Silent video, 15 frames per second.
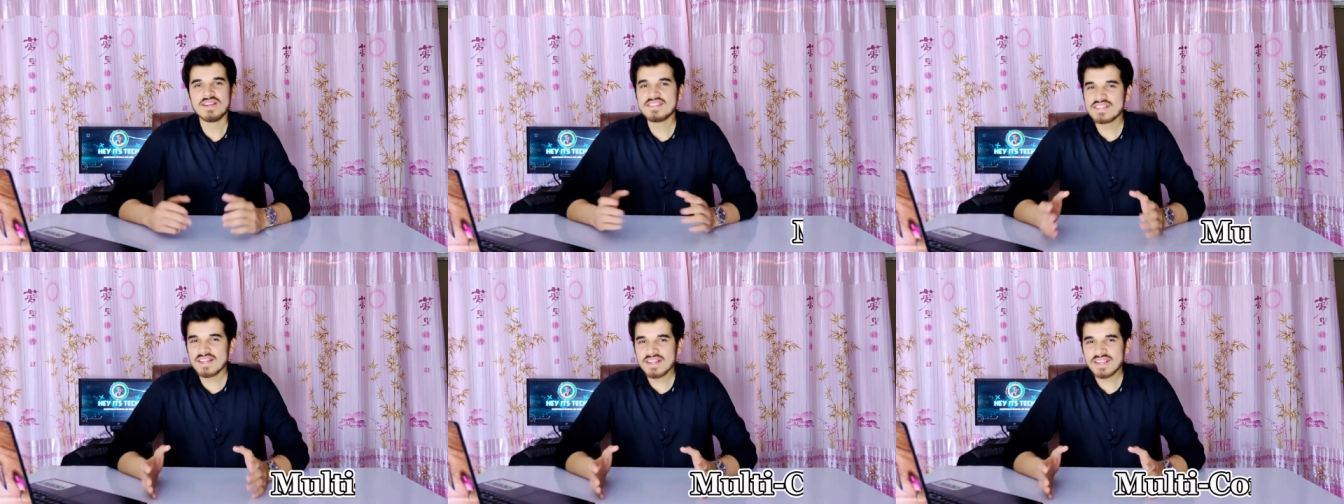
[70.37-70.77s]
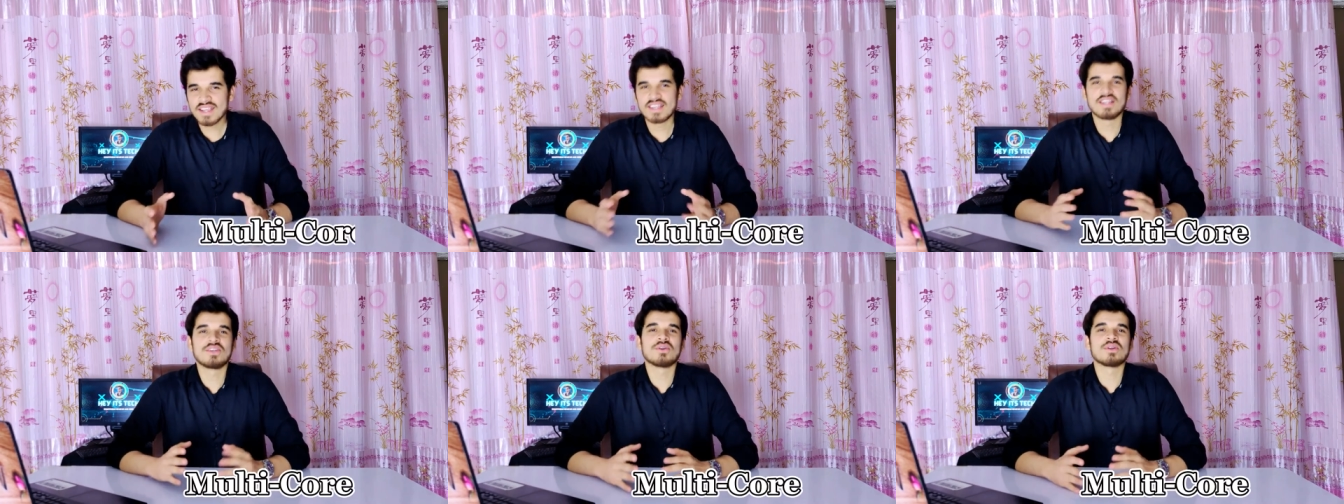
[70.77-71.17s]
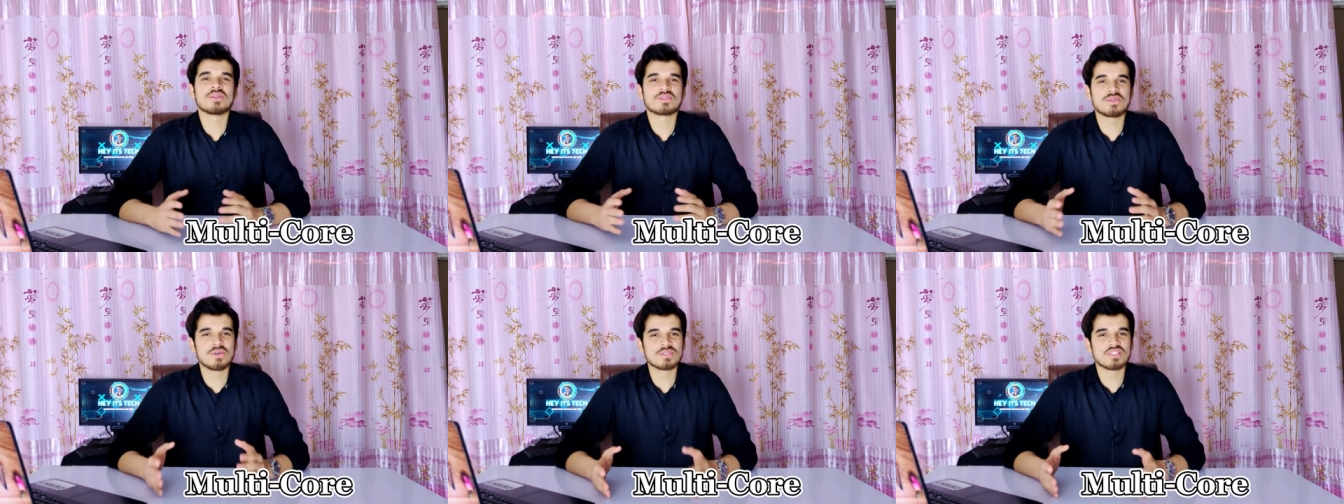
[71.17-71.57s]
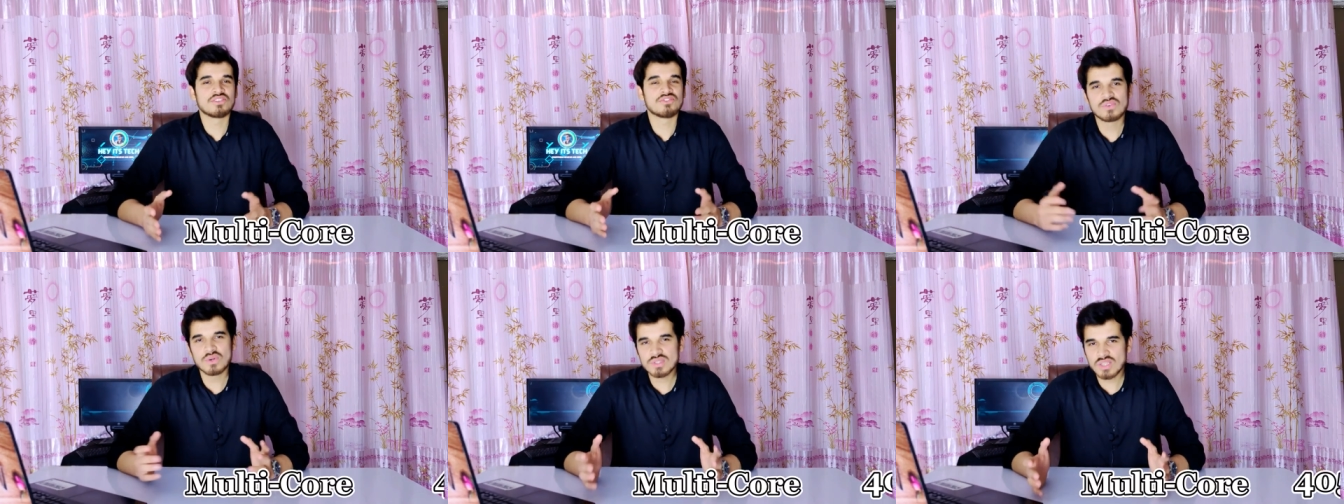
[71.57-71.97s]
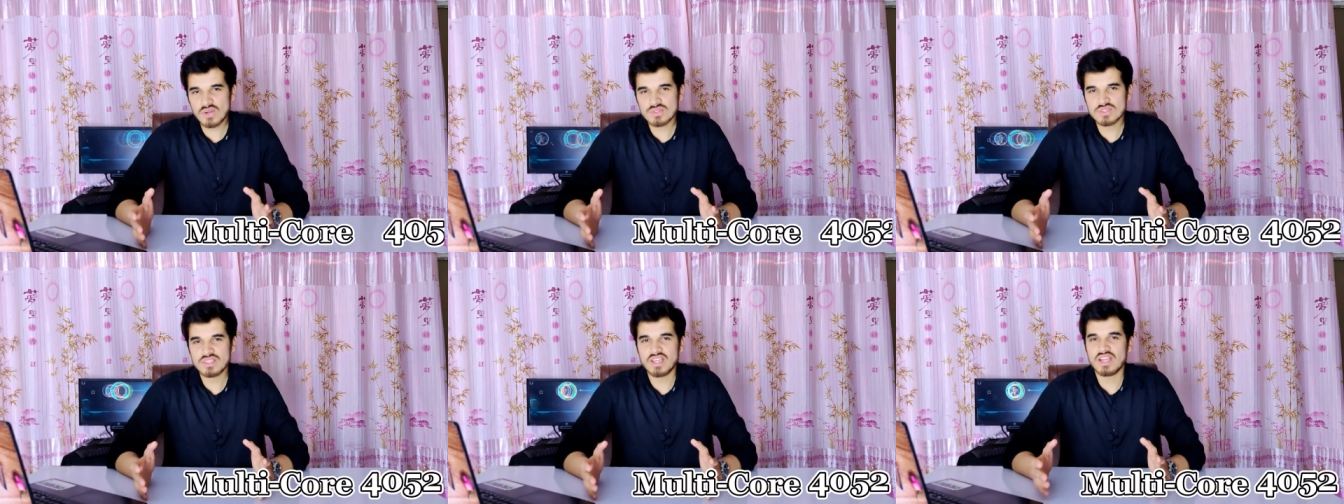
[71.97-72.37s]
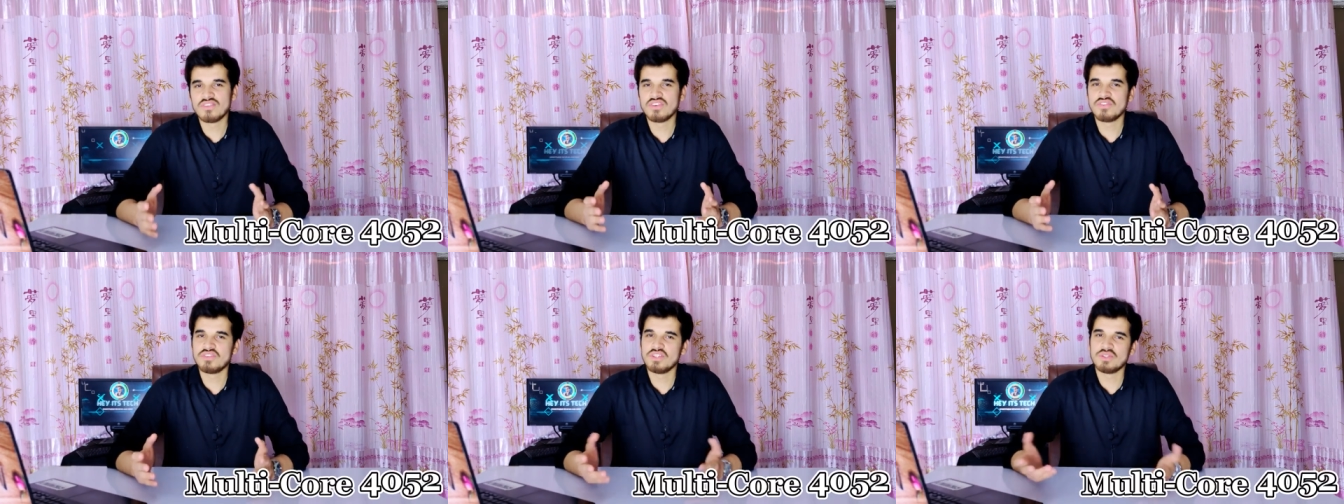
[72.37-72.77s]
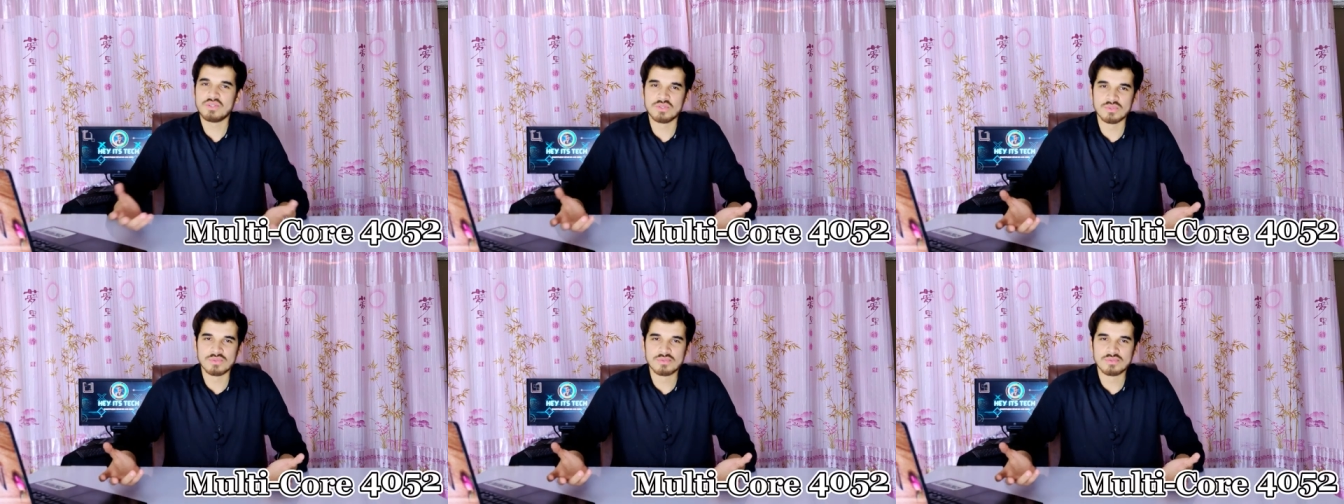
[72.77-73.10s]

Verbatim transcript: resulting in a total scores of four thousand fifty-two,